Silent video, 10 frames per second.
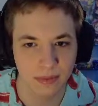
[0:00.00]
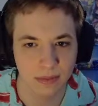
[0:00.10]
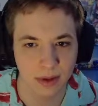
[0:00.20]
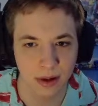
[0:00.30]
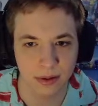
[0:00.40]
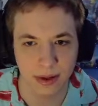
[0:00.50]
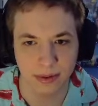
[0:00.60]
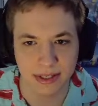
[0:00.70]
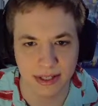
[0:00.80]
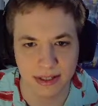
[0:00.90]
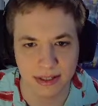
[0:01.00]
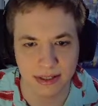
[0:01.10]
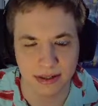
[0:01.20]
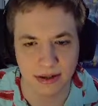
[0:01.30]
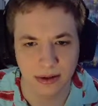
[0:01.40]
Okay, what is
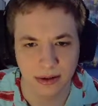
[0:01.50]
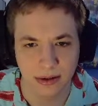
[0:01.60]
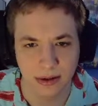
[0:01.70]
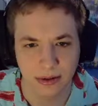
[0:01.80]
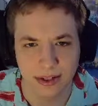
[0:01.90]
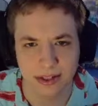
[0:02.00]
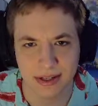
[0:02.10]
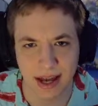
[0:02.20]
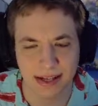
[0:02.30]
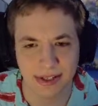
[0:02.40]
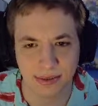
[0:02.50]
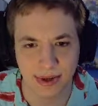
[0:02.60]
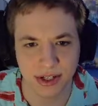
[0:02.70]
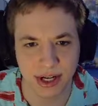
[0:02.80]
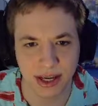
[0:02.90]
this? This is nice
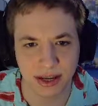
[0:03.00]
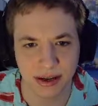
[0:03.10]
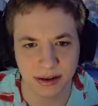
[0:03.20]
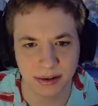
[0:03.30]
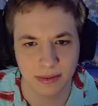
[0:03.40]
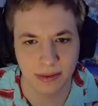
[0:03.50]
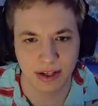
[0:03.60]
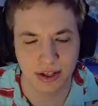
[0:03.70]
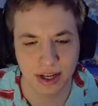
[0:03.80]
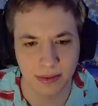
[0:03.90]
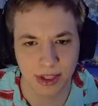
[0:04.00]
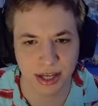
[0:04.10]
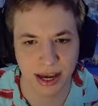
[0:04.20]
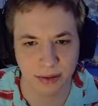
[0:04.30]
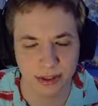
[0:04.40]
regen, magic damage
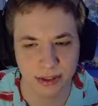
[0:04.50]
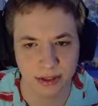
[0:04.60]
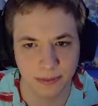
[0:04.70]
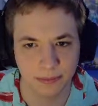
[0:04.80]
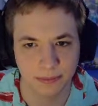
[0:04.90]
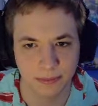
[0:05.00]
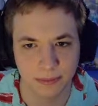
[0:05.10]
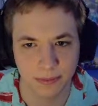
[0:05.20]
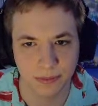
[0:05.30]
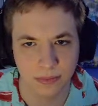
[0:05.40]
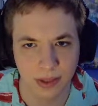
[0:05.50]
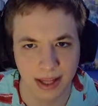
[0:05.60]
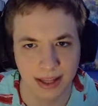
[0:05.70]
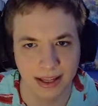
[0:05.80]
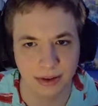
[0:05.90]
counter.
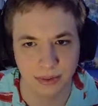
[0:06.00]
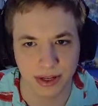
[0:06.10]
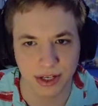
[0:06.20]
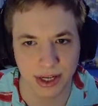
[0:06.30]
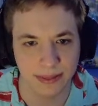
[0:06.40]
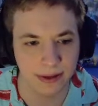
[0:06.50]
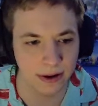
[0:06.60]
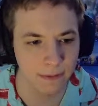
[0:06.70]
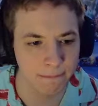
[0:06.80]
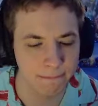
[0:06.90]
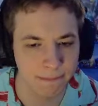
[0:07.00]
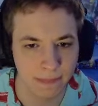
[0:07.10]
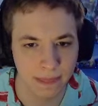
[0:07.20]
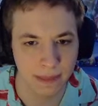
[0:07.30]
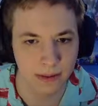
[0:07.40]
I like the regen there.
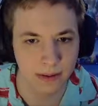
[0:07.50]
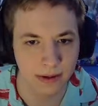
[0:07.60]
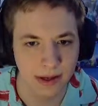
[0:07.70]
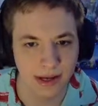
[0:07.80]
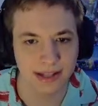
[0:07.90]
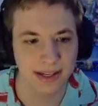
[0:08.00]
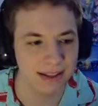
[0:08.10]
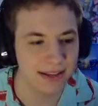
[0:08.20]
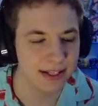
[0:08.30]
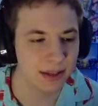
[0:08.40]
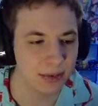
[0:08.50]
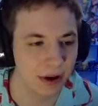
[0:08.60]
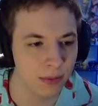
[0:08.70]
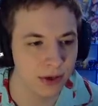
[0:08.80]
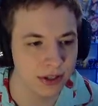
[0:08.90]
Because I think that's the
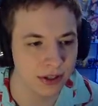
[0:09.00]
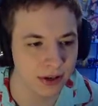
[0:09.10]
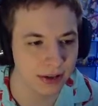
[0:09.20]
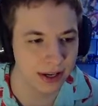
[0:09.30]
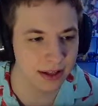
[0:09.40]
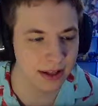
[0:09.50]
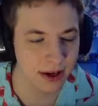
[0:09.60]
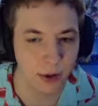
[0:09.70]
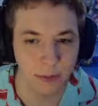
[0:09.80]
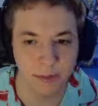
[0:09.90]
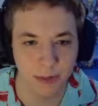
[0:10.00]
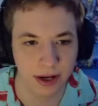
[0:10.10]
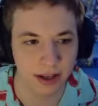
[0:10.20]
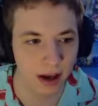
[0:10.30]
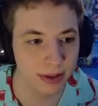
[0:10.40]
problem. We just start getting like, oh, we
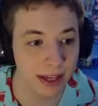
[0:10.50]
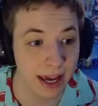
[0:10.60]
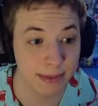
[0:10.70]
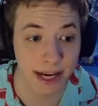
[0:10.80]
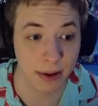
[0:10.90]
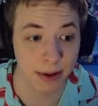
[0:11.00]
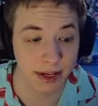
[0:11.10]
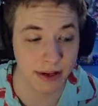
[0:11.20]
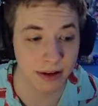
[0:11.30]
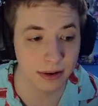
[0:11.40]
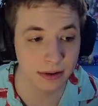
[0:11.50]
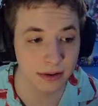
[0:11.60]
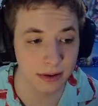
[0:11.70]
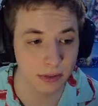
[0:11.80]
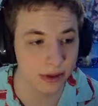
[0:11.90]
got a goblin camp down here,
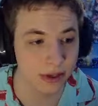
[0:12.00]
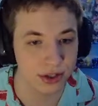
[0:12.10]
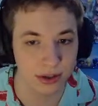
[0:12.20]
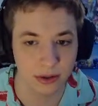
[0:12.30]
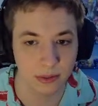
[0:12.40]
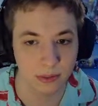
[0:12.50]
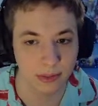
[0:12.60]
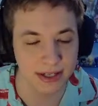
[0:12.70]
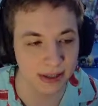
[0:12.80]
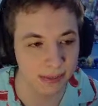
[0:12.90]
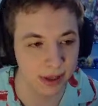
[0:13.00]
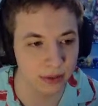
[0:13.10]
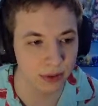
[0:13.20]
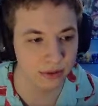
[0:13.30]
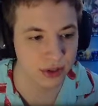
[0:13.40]
which means the blood
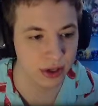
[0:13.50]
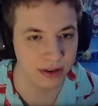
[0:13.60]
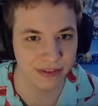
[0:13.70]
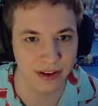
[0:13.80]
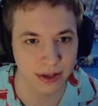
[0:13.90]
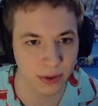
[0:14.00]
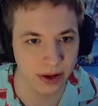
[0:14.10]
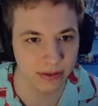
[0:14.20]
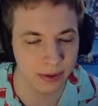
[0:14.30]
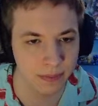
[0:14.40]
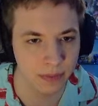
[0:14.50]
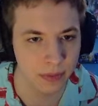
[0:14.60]
groves could affect one of them.